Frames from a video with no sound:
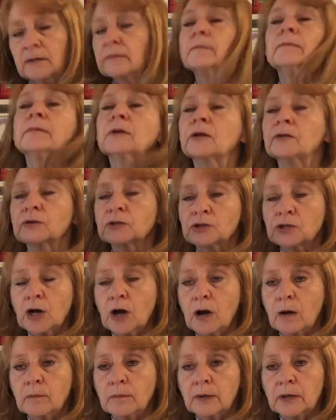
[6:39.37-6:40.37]
at the
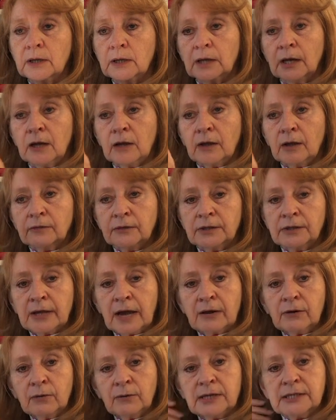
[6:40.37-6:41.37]
top, on the
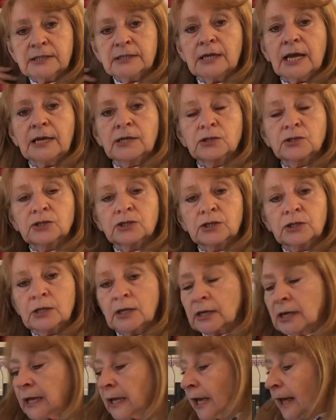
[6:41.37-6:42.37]
narrowest edge,
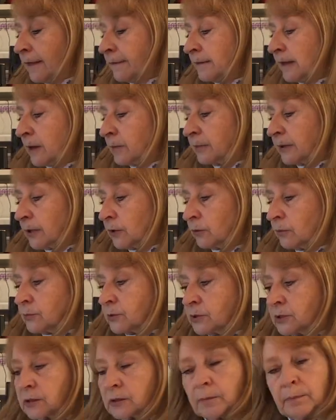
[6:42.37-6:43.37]
and that
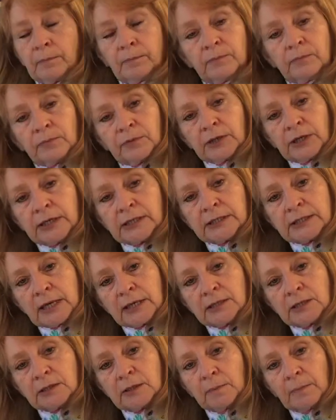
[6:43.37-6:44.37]
becomes the
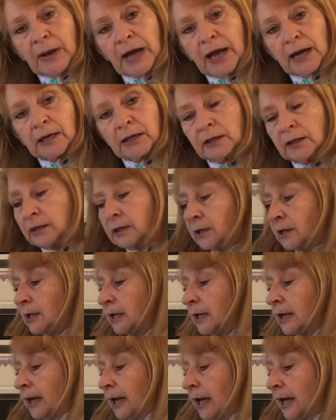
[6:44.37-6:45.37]
centre back,
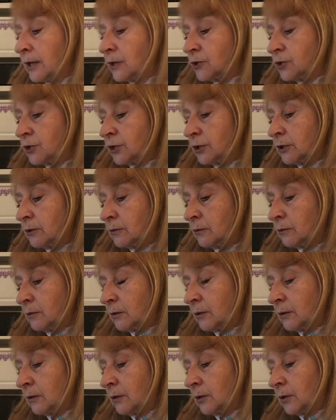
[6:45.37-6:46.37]
and you
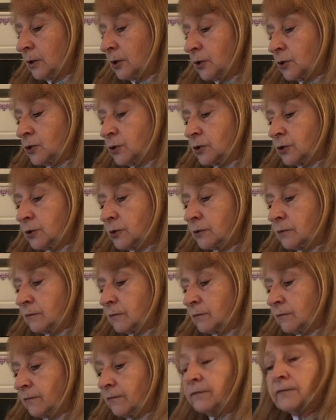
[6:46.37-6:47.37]

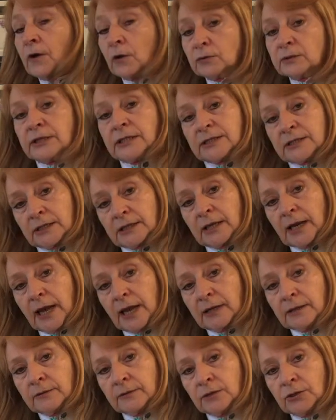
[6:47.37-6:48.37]
fold it
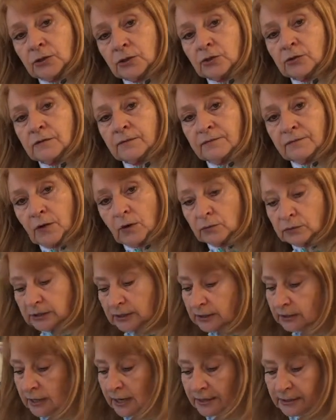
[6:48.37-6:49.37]
again. You just fold it
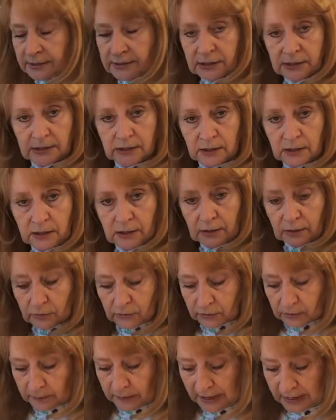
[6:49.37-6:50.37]
like you did the
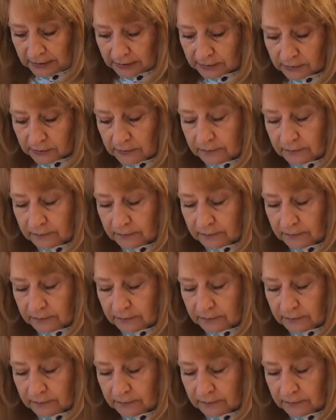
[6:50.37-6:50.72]
other band,